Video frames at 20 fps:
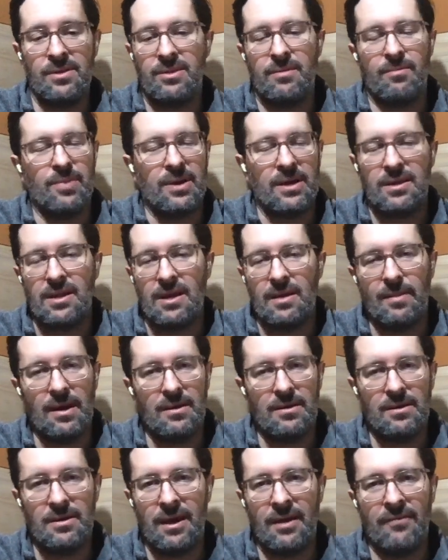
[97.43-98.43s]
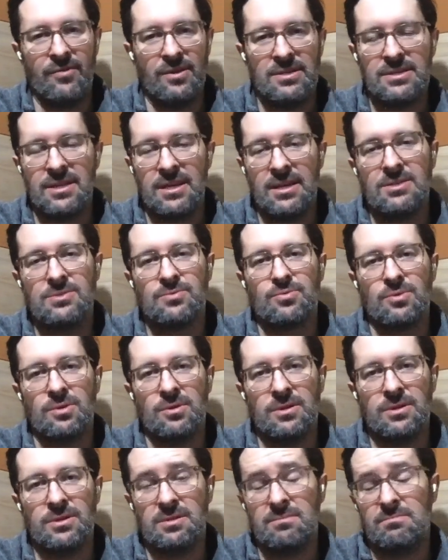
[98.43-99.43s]
But the big thing about every sales
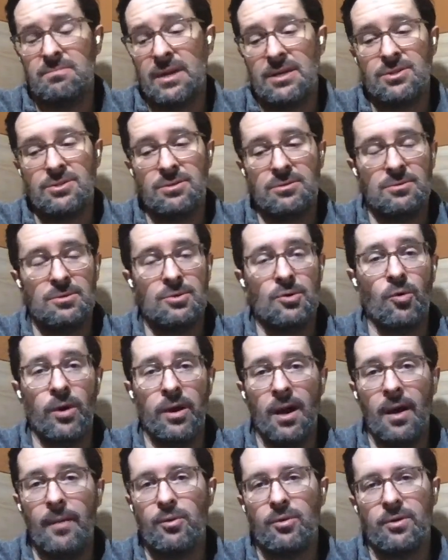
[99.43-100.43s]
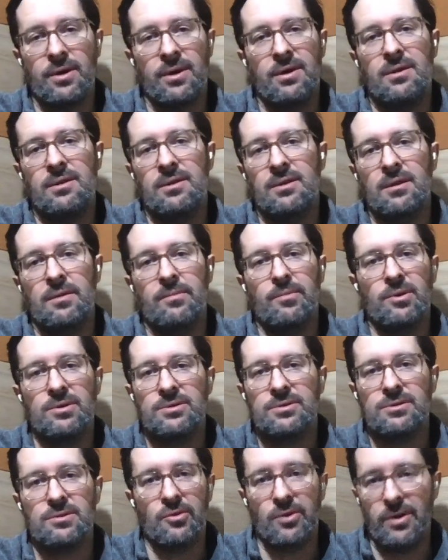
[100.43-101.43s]
role is it makes you coin operated and
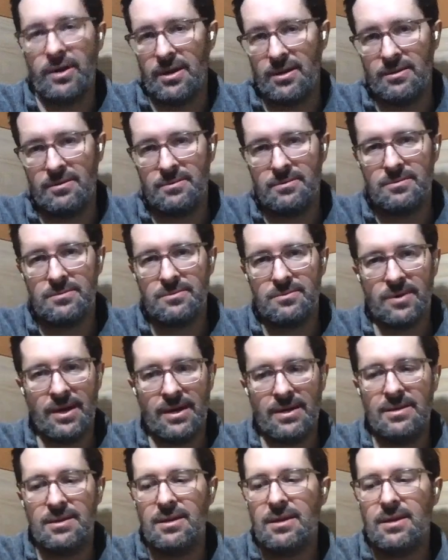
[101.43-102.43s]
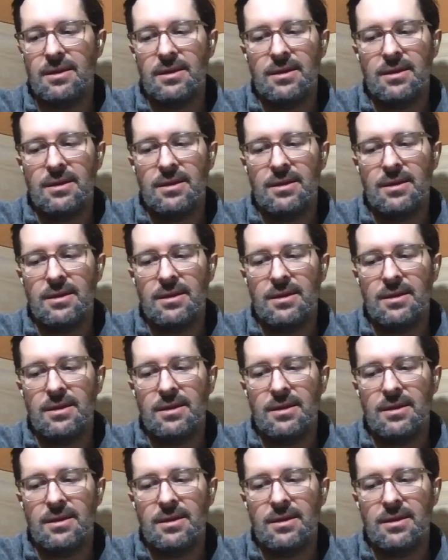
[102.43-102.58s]
numbers oriented, right?